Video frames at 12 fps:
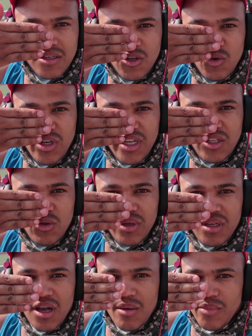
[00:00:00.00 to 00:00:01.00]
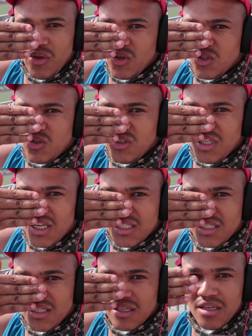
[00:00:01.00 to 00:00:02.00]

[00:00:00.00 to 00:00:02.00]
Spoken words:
you need to become used to this.